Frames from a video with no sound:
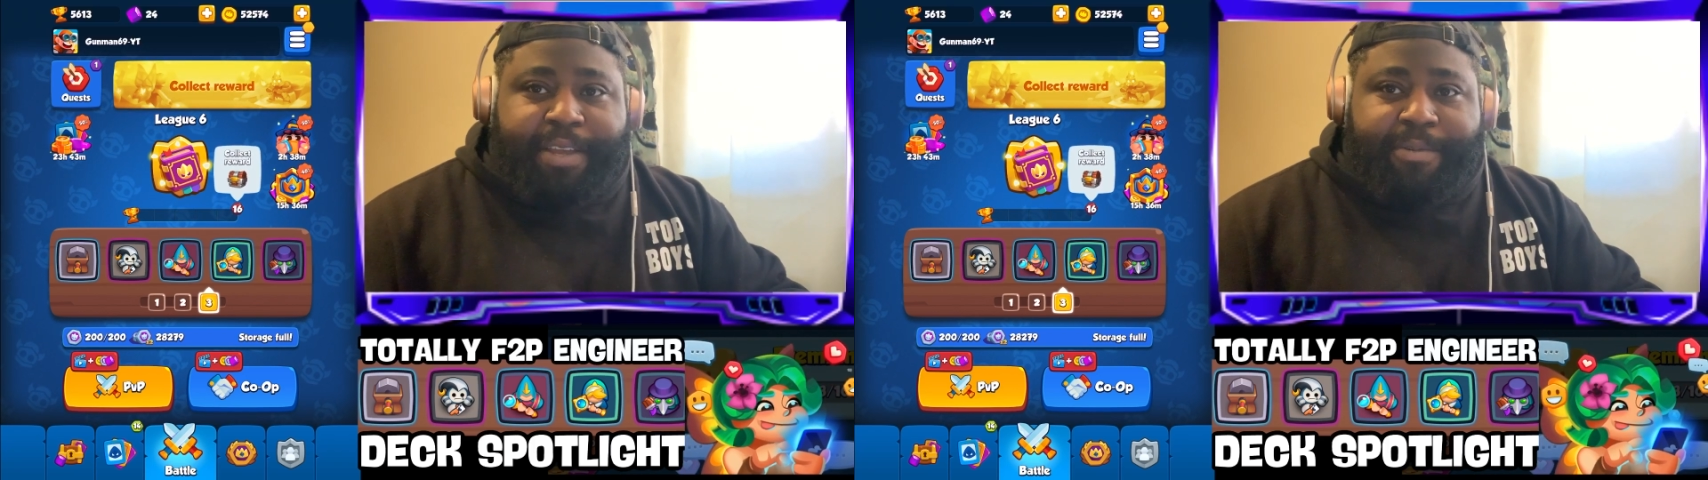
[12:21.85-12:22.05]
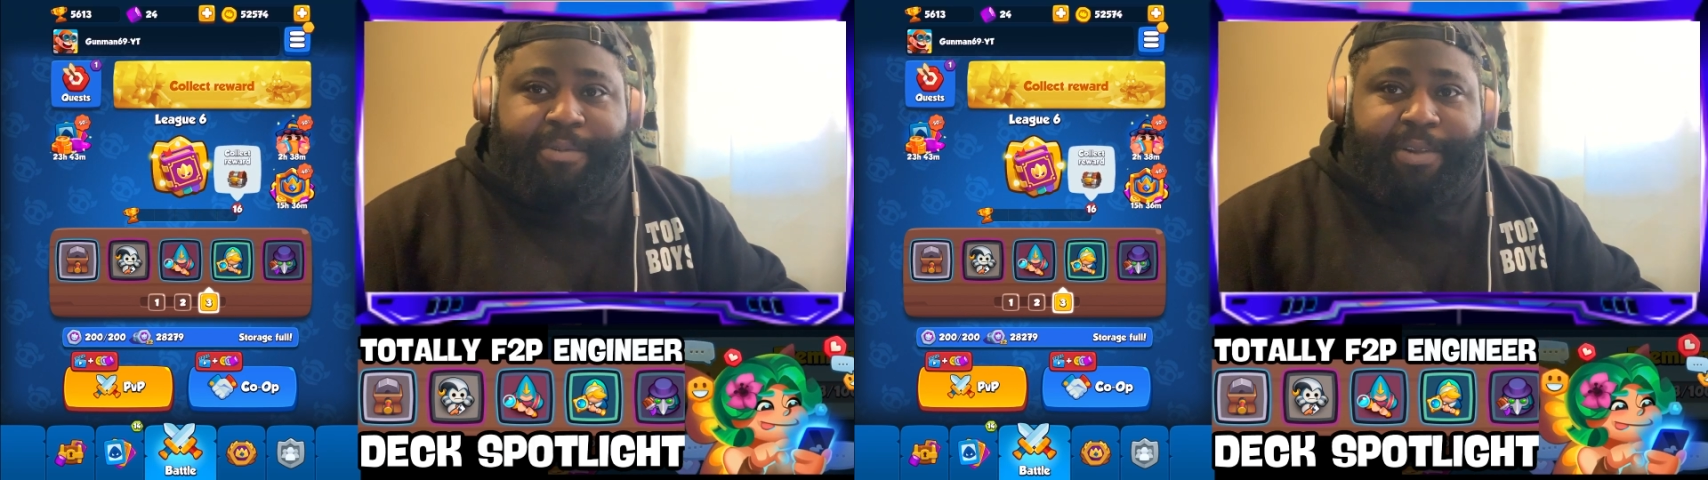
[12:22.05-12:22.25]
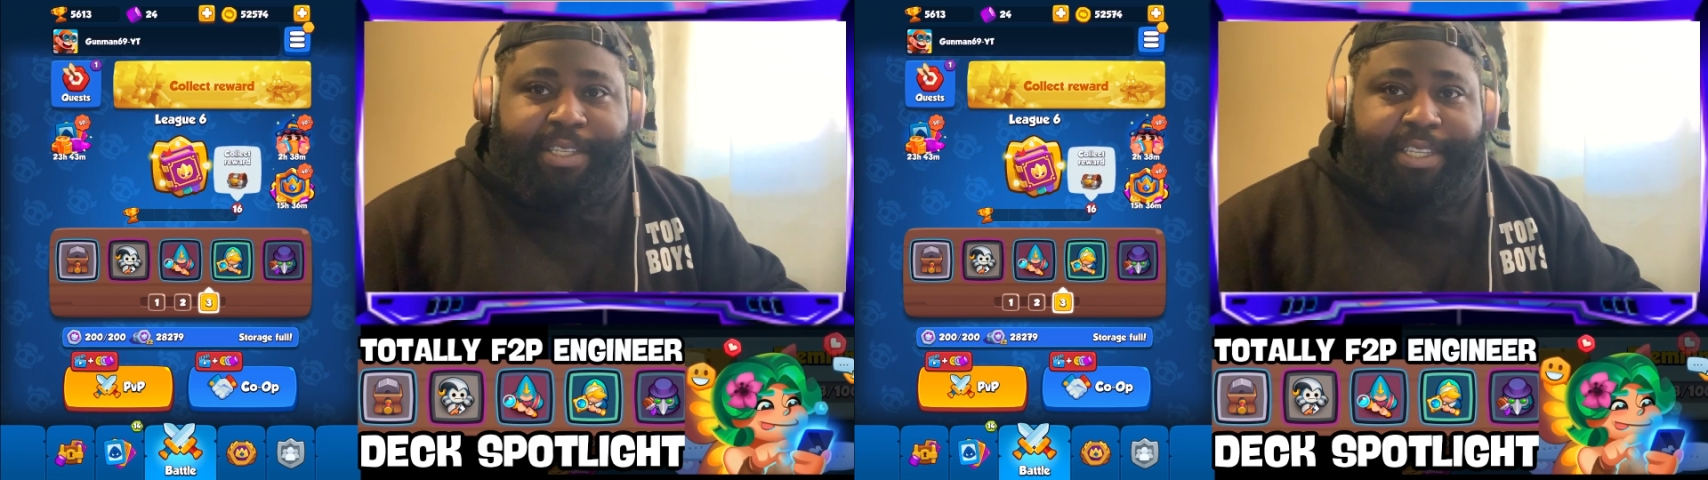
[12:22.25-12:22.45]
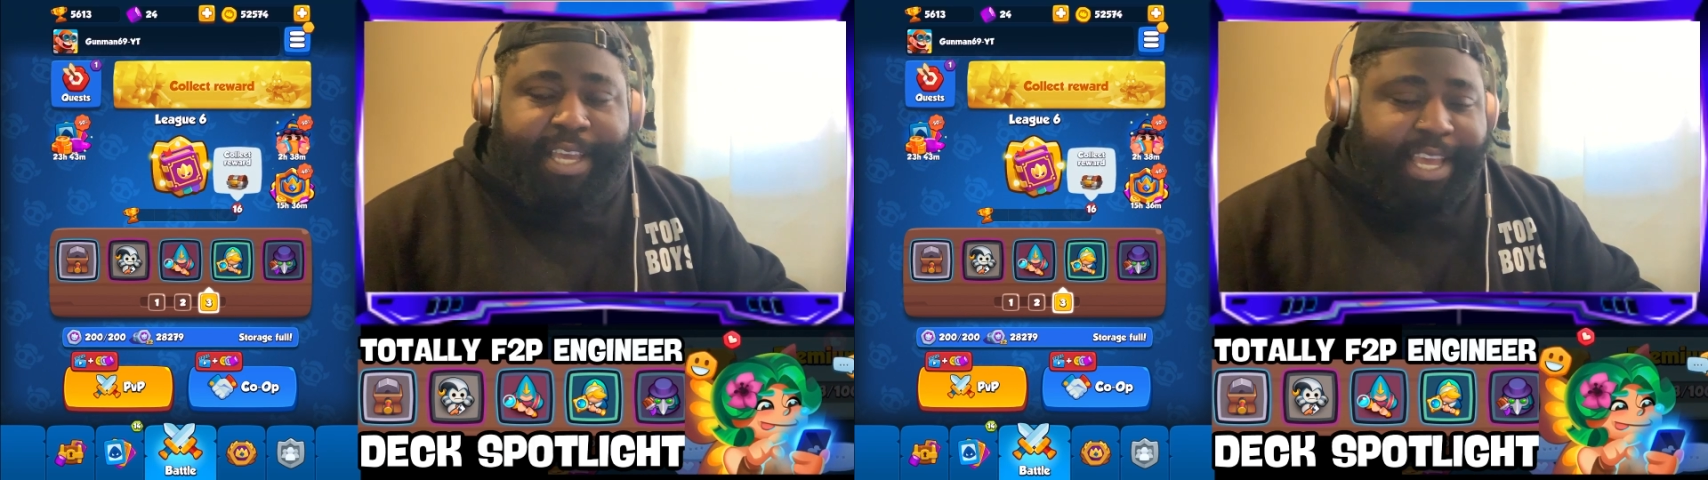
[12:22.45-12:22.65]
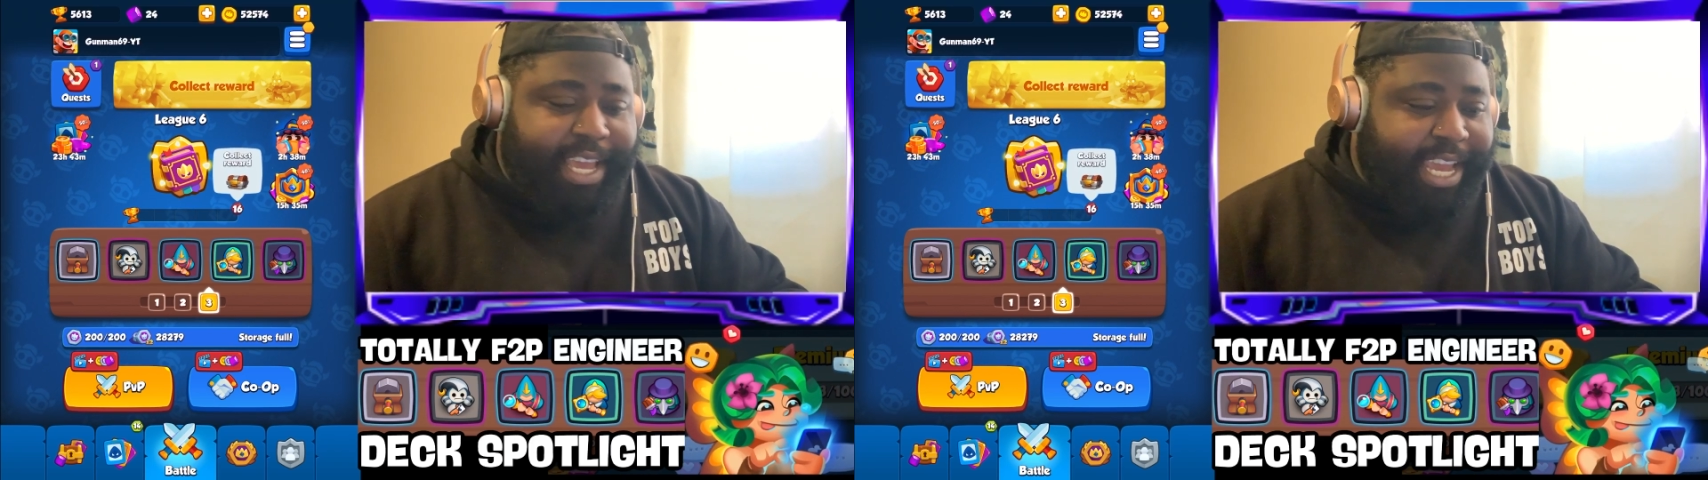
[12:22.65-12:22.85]
rewards
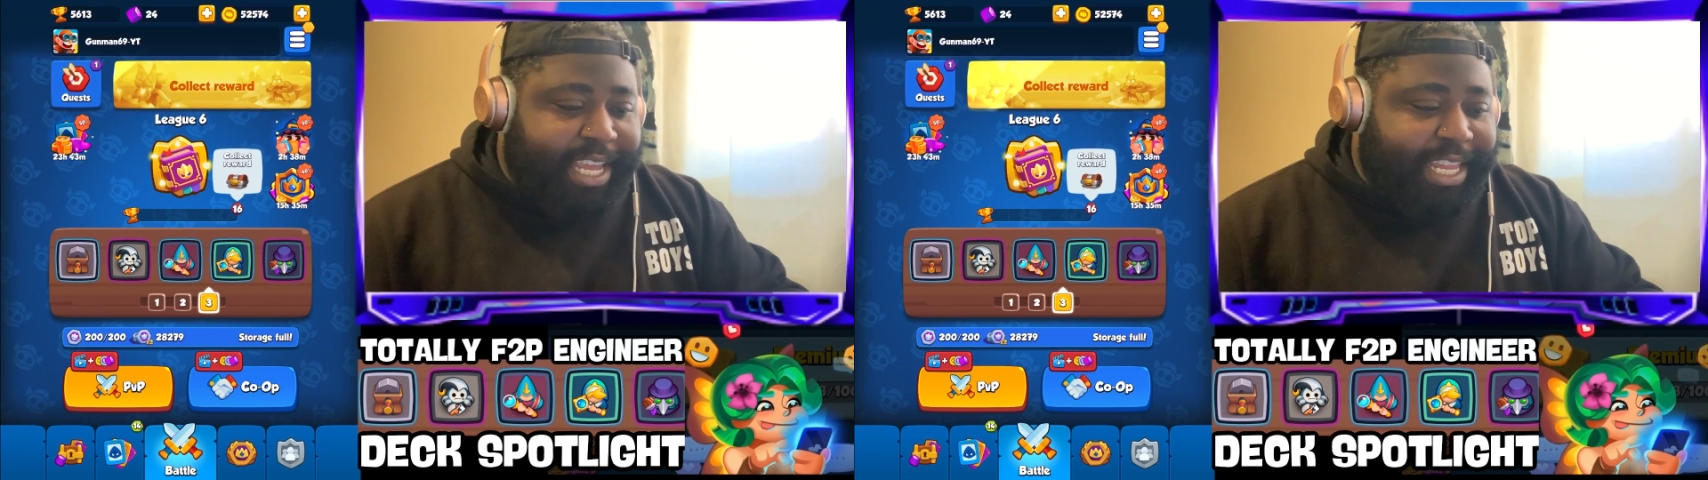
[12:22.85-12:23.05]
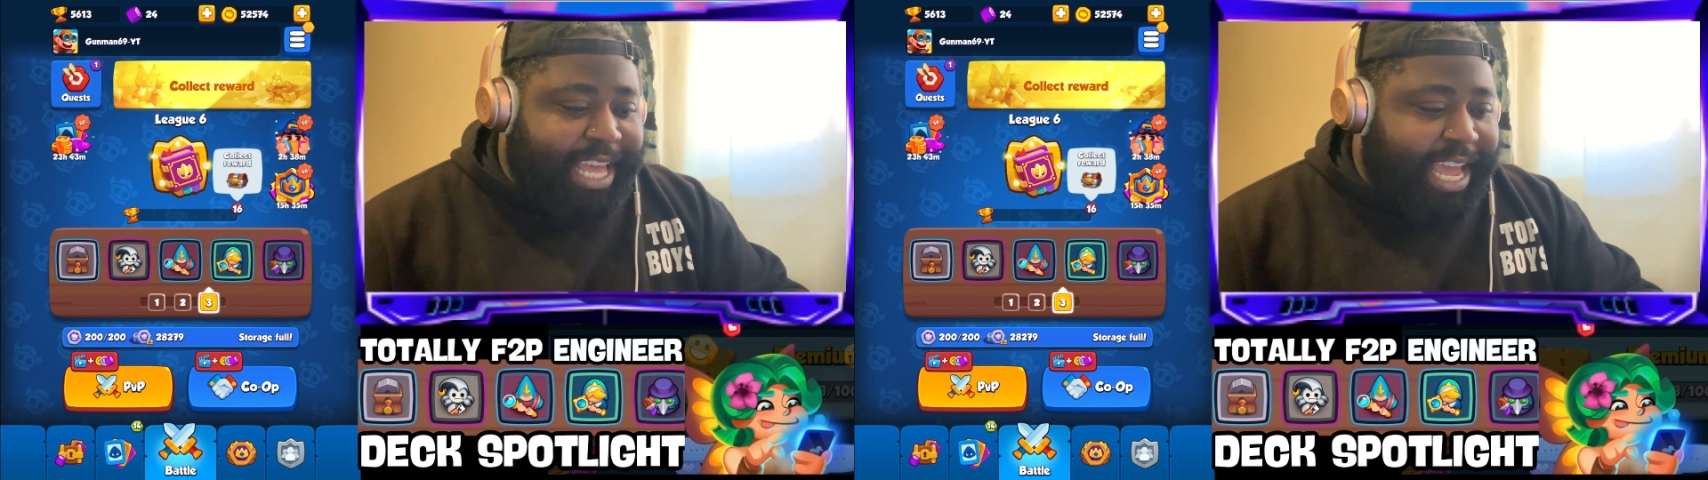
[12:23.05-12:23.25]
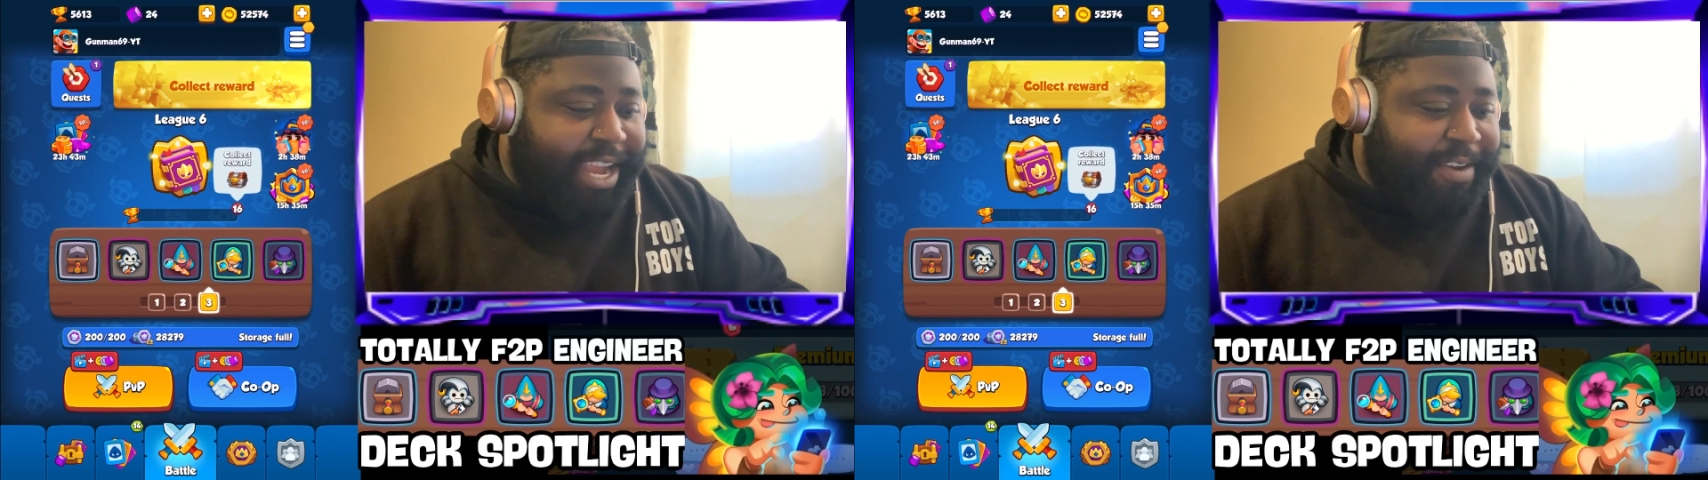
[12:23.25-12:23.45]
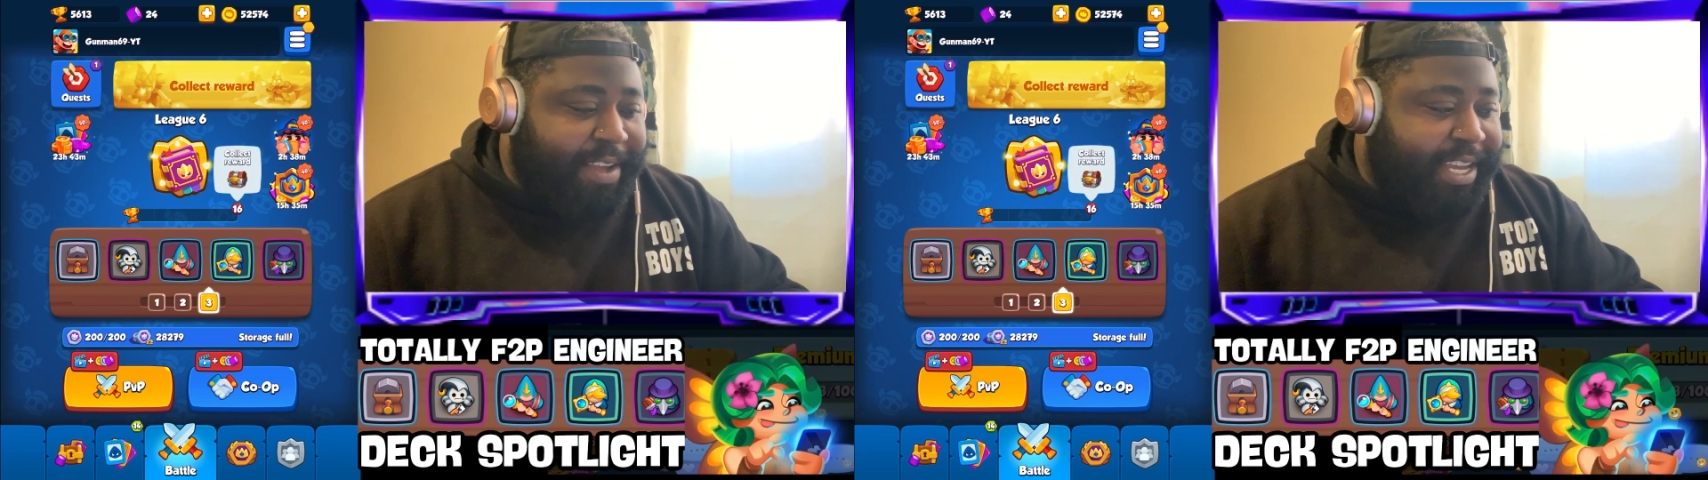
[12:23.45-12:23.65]
in that area.